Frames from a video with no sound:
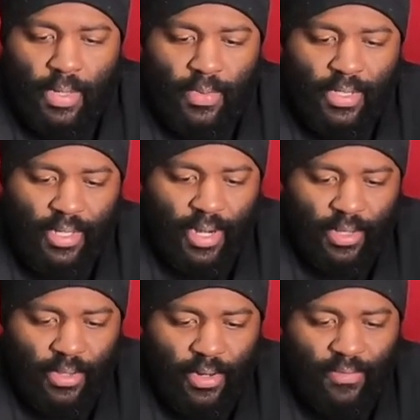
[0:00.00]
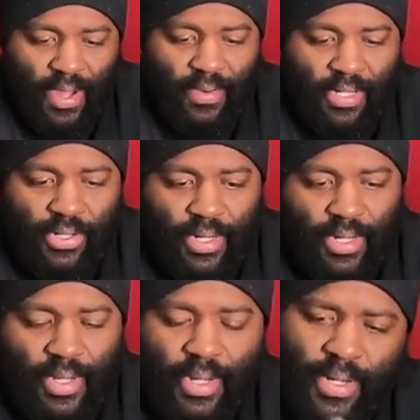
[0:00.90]
I want to say they're 3,500.
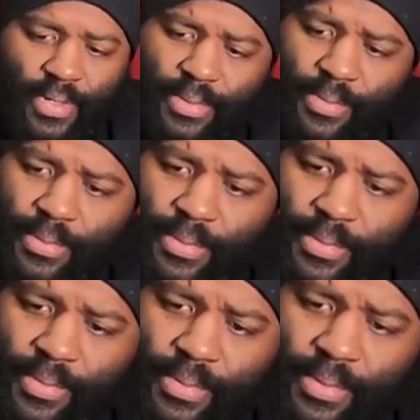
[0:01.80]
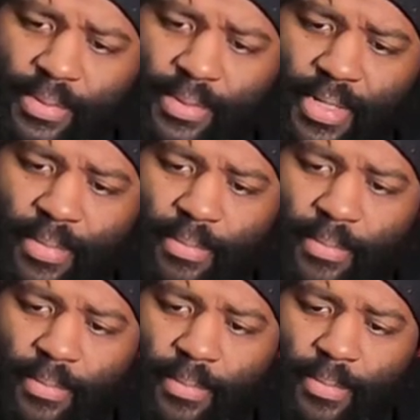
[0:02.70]
Yep,
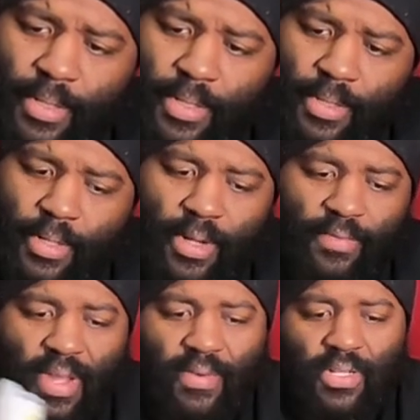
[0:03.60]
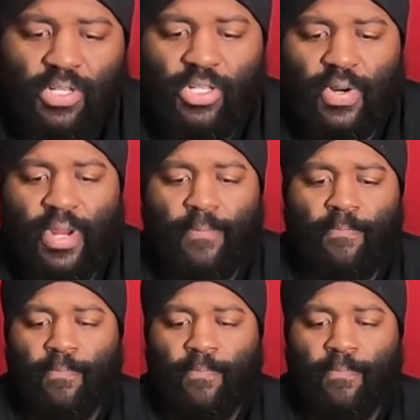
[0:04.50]
3,500 tray.